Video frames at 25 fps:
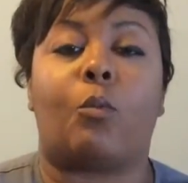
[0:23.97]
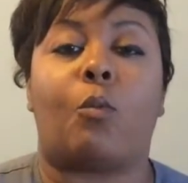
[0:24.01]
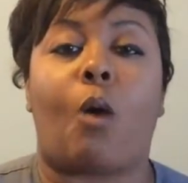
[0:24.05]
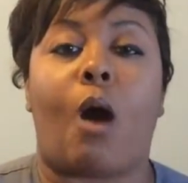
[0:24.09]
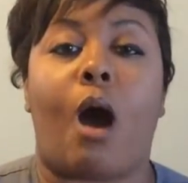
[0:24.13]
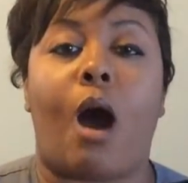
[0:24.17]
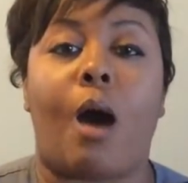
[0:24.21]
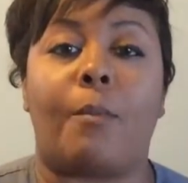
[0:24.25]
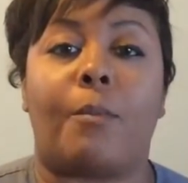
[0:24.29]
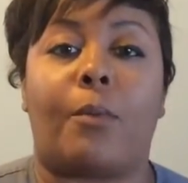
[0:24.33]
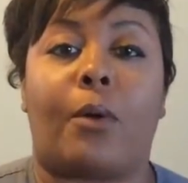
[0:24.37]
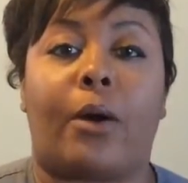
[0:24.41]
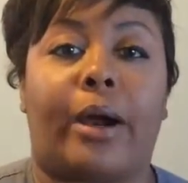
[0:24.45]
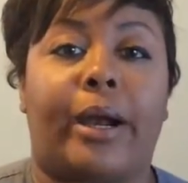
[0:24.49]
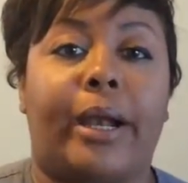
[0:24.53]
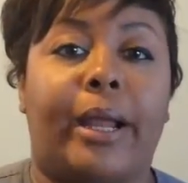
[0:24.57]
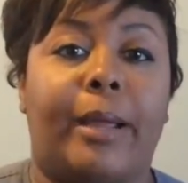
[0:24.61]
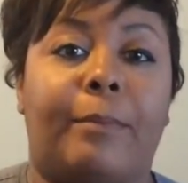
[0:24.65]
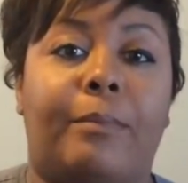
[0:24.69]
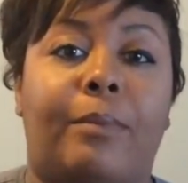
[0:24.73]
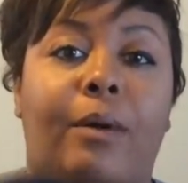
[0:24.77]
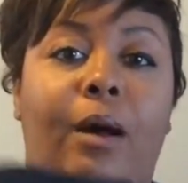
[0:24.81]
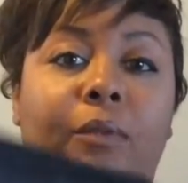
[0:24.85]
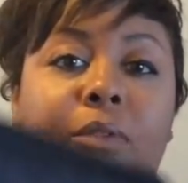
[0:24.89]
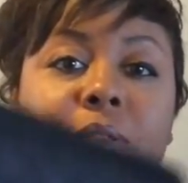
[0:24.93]
Walmart
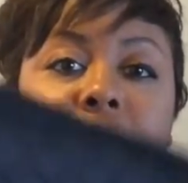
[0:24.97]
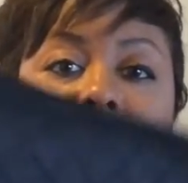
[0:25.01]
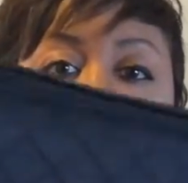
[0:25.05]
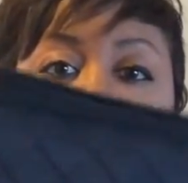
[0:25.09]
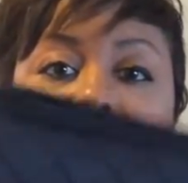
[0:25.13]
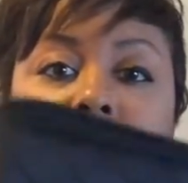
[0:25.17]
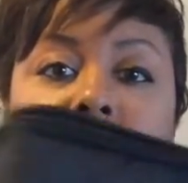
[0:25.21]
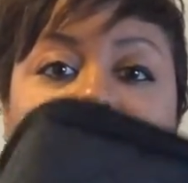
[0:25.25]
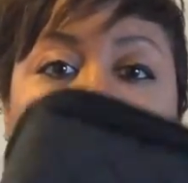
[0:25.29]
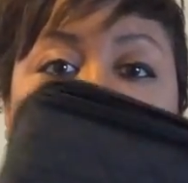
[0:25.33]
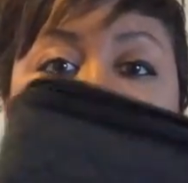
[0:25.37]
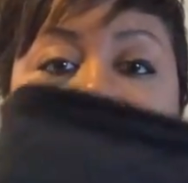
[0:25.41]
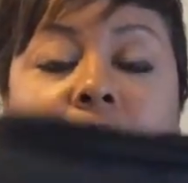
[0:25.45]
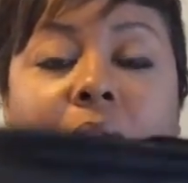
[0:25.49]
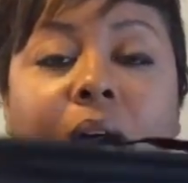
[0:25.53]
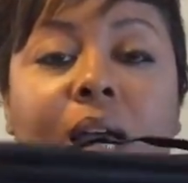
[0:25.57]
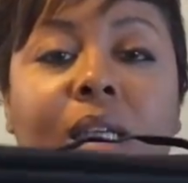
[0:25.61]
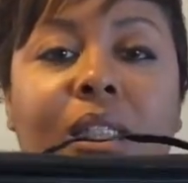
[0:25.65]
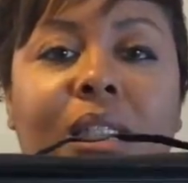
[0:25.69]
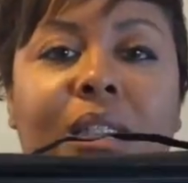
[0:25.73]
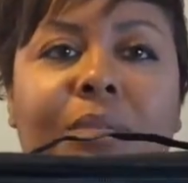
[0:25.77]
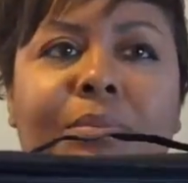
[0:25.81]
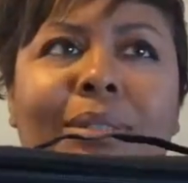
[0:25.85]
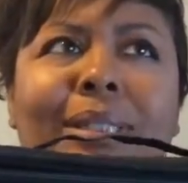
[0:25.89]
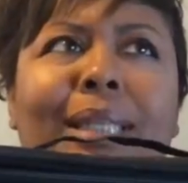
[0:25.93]
and bought this little
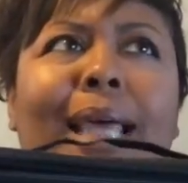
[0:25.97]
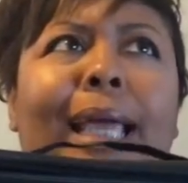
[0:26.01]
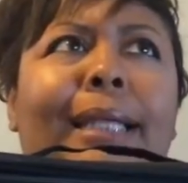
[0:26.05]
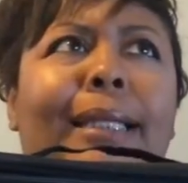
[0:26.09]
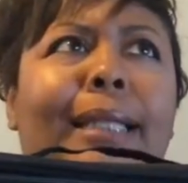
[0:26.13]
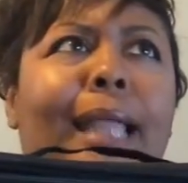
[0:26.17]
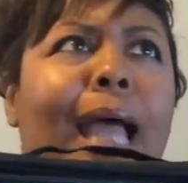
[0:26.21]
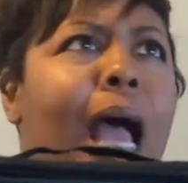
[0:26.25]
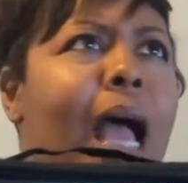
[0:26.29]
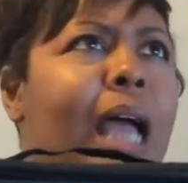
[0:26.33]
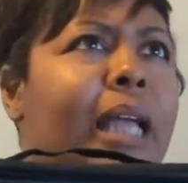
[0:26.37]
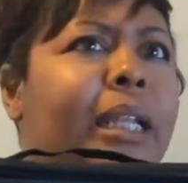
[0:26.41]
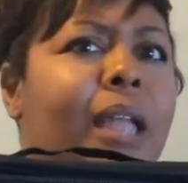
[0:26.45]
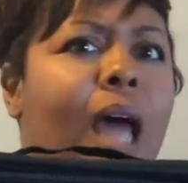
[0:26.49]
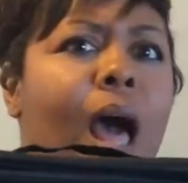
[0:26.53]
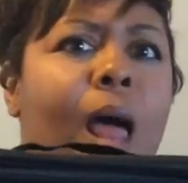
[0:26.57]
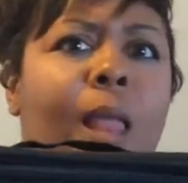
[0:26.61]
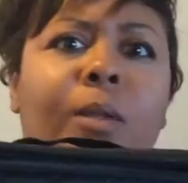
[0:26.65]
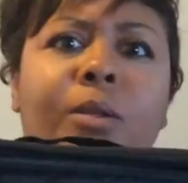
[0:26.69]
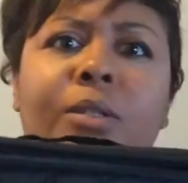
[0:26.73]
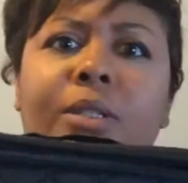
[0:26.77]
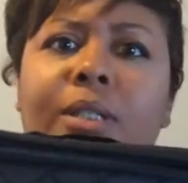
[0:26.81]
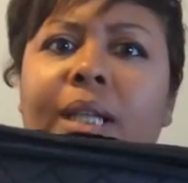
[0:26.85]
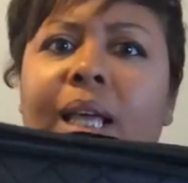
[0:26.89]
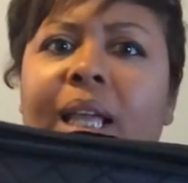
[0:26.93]
box. It was like
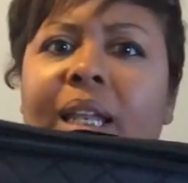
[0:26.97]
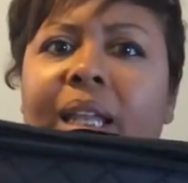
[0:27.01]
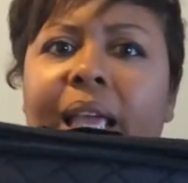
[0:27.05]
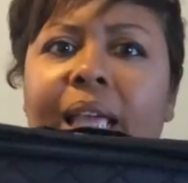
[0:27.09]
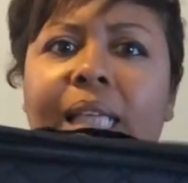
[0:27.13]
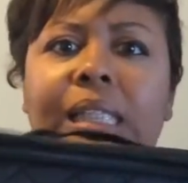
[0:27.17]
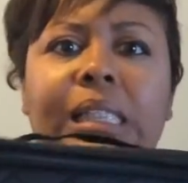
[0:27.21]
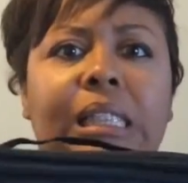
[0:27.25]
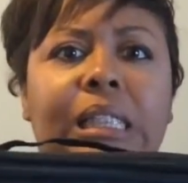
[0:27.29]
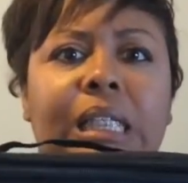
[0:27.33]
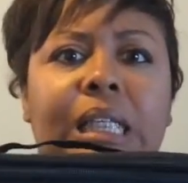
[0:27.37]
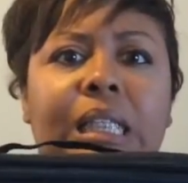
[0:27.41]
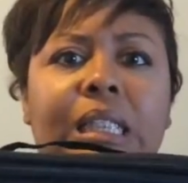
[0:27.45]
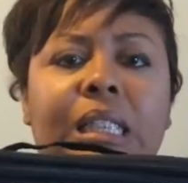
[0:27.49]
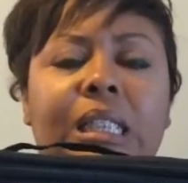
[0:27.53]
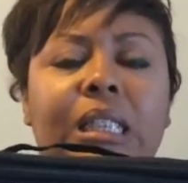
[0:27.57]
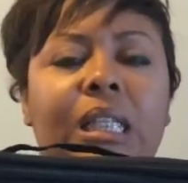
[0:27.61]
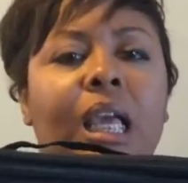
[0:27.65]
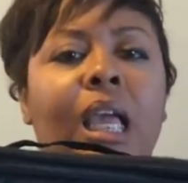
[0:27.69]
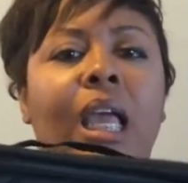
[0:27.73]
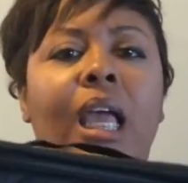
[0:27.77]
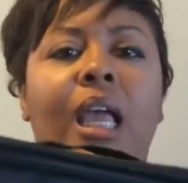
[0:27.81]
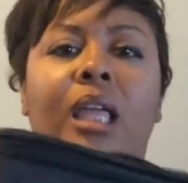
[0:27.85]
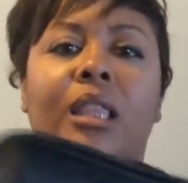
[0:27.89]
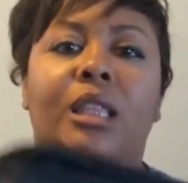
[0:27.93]
$9.98
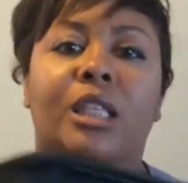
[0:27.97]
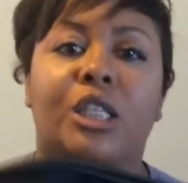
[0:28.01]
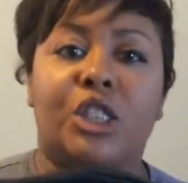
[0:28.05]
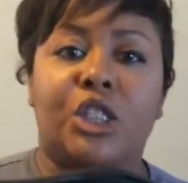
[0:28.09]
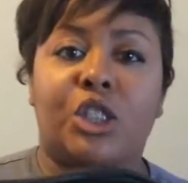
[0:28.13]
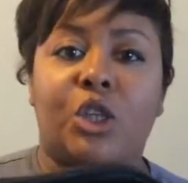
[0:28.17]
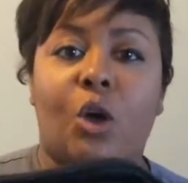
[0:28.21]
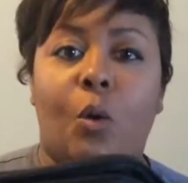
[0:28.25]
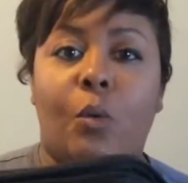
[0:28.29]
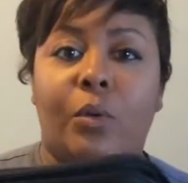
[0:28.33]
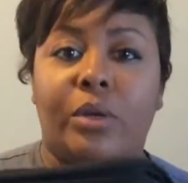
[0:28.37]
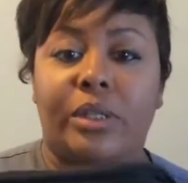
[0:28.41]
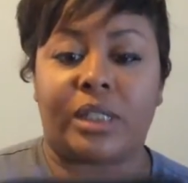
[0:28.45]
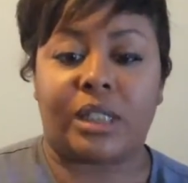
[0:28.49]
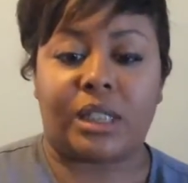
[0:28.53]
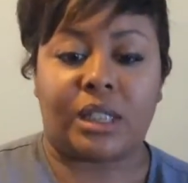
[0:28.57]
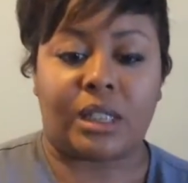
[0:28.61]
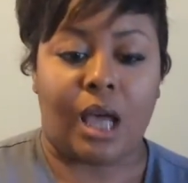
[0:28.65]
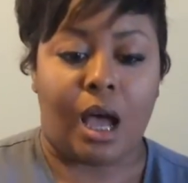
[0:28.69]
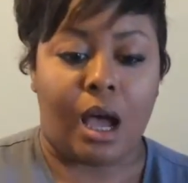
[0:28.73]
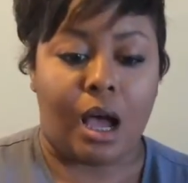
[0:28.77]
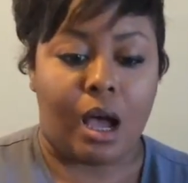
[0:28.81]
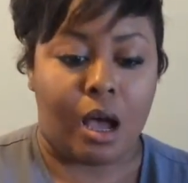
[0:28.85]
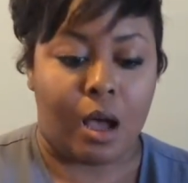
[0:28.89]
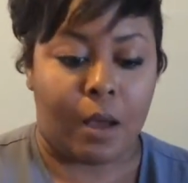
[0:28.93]
in the sewing
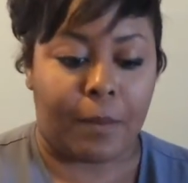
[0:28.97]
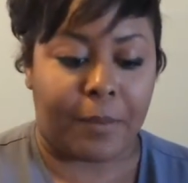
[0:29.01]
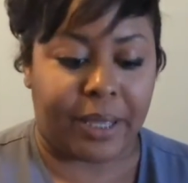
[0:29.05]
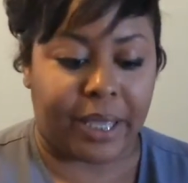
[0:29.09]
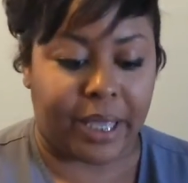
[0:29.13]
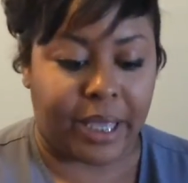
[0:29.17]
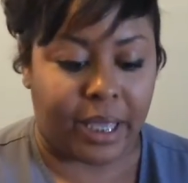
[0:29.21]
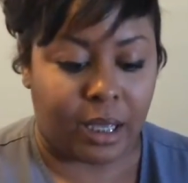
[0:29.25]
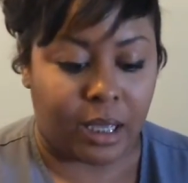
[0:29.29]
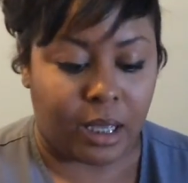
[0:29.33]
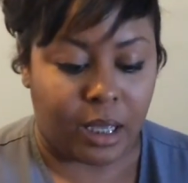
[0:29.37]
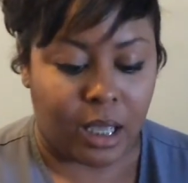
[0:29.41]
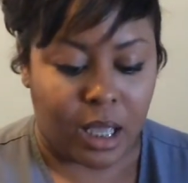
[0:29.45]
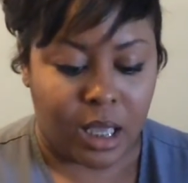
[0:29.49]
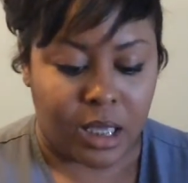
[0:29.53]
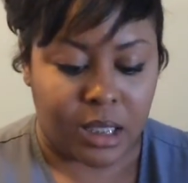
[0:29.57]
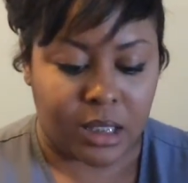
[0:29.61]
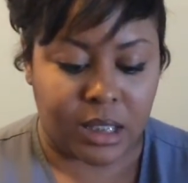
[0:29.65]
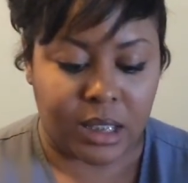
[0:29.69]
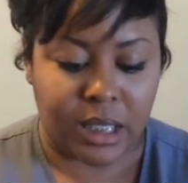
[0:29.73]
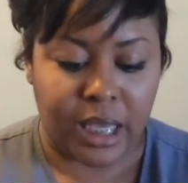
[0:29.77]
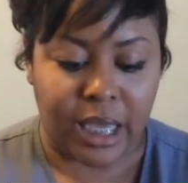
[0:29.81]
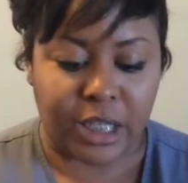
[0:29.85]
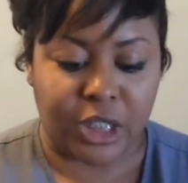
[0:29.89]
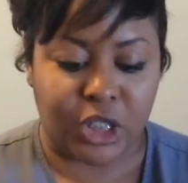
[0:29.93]

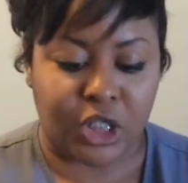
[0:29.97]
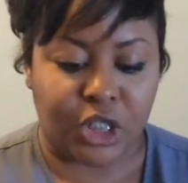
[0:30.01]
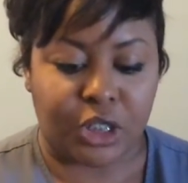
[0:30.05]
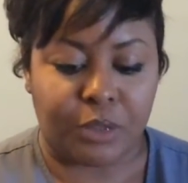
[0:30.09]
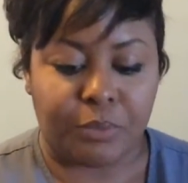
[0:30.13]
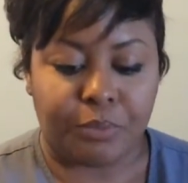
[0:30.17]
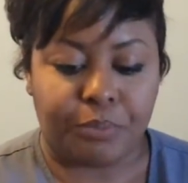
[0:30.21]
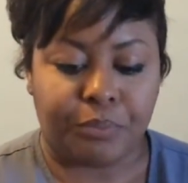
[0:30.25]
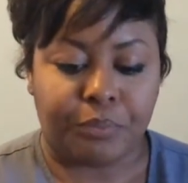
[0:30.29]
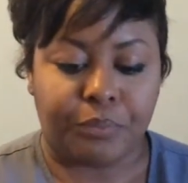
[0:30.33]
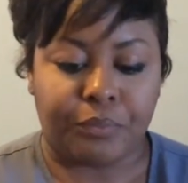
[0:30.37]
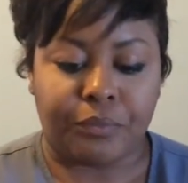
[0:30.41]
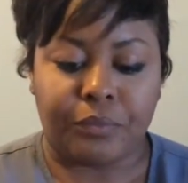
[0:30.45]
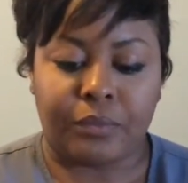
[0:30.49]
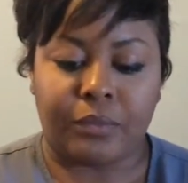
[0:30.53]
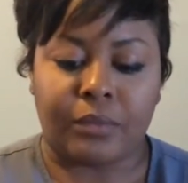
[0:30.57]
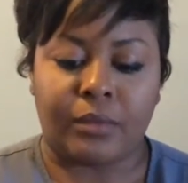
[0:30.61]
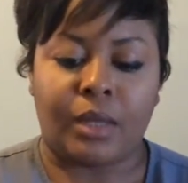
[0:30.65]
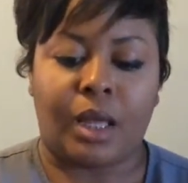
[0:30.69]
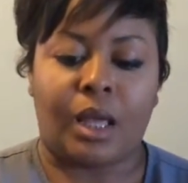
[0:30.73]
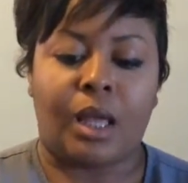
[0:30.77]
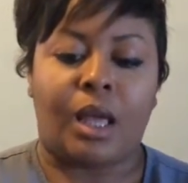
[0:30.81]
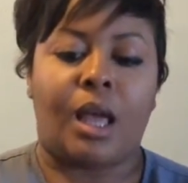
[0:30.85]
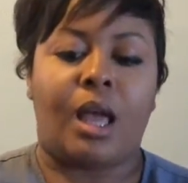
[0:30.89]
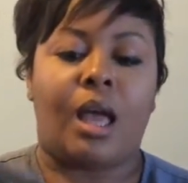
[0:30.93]
section.
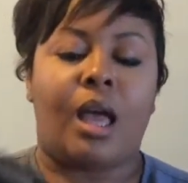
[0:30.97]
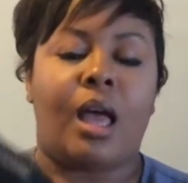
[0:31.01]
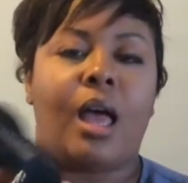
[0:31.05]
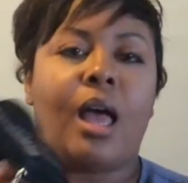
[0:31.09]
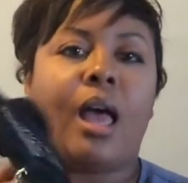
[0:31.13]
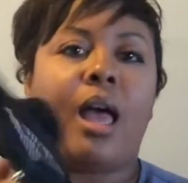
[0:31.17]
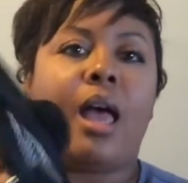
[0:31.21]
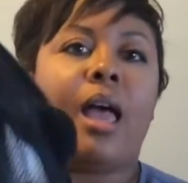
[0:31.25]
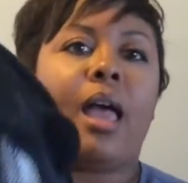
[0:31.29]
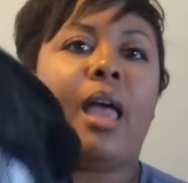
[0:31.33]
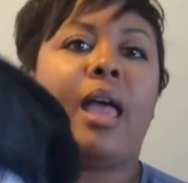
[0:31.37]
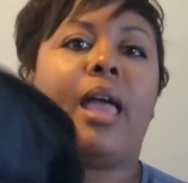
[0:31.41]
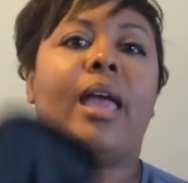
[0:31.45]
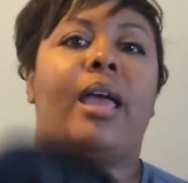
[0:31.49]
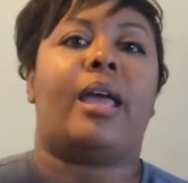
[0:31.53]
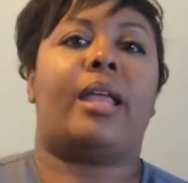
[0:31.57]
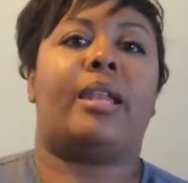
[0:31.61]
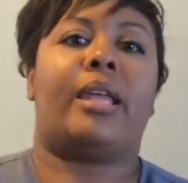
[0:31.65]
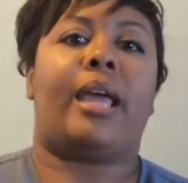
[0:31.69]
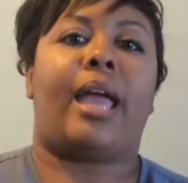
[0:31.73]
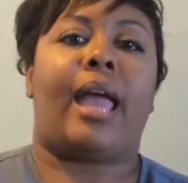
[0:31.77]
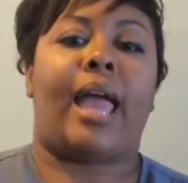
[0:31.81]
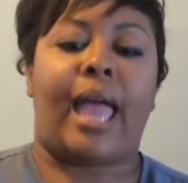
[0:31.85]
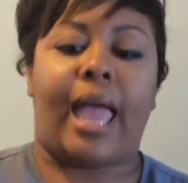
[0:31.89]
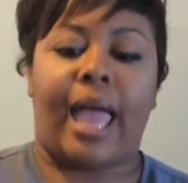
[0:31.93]

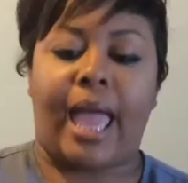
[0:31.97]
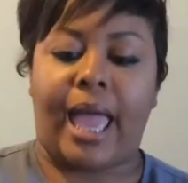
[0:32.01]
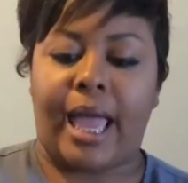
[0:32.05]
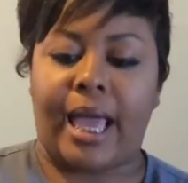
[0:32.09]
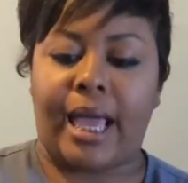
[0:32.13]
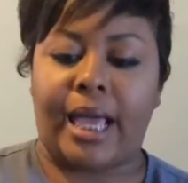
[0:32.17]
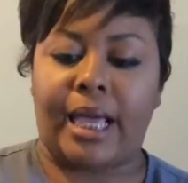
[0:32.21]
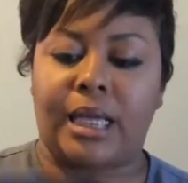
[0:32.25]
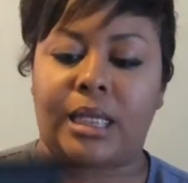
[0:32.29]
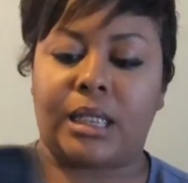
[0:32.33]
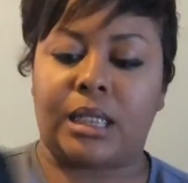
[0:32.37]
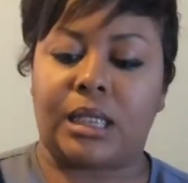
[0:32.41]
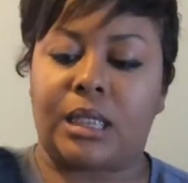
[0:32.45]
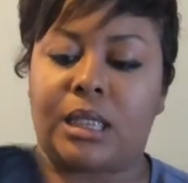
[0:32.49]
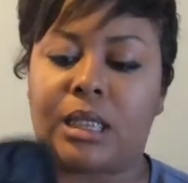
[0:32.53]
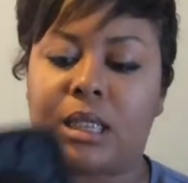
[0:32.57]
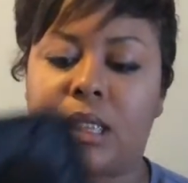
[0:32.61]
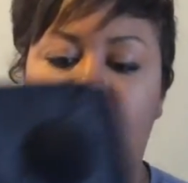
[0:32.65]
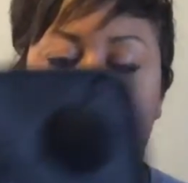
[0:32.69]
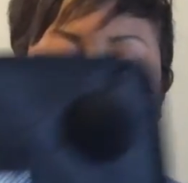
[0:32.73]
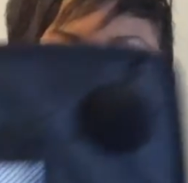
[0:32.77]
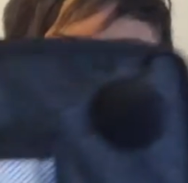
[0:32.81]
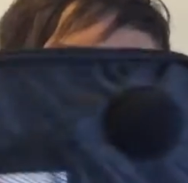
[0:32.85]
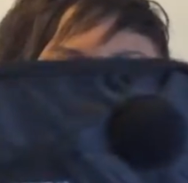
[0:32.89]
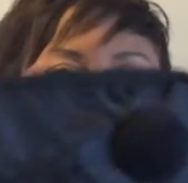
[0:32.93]
And it has
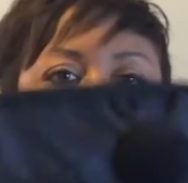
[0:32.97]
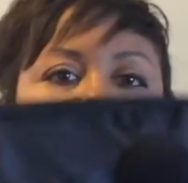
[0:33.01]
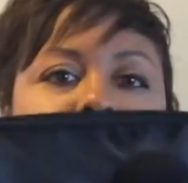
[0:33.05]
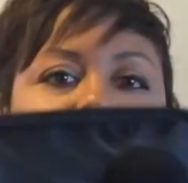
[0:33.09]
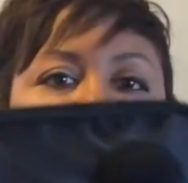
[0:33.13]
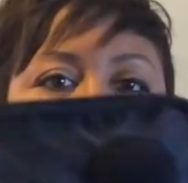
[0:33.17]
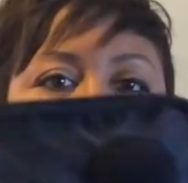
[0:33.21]
a little